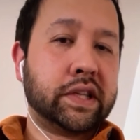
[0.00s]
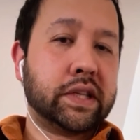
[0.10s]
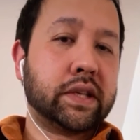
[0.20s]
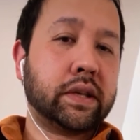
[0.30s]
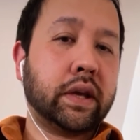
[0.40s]

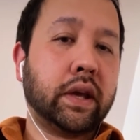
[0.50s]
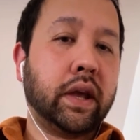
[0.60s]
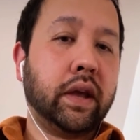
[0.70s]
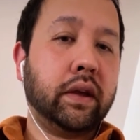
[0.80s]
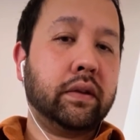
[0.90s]
let's just
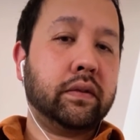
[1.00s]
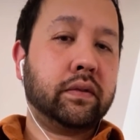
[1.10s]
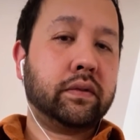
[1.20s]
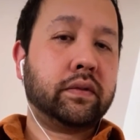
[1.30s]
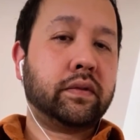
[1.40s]
say
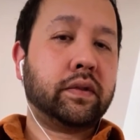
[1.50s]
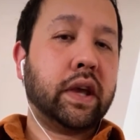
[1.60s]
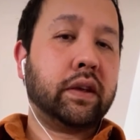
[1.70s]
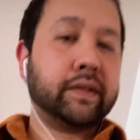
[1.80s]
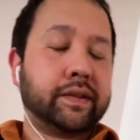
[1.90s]

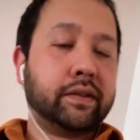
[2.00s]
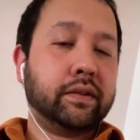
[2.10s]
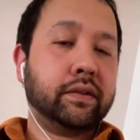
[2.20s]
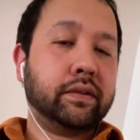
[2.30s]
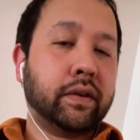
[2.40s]
Jake is
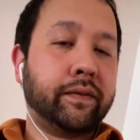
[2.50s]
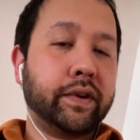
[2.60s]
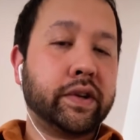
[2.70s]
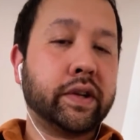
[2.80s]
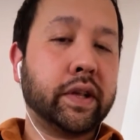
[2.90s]

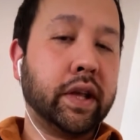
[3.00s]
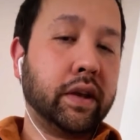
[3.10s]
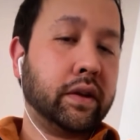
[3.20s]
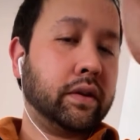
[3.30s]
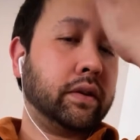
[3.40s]

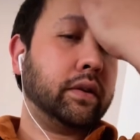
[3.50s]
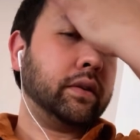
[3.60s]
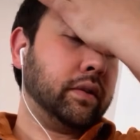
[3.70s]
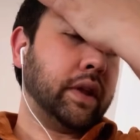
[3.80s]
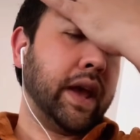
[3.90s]
officially
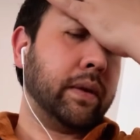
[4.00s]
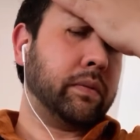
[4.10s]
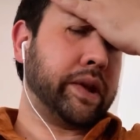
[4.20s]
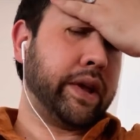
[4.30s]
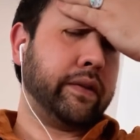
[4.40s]

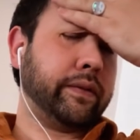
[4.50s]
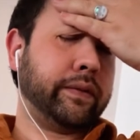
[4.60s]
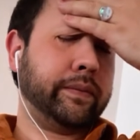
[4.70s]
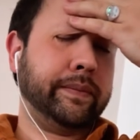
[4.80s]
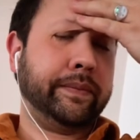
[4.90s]
dad
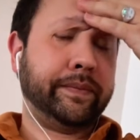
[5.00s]
wave.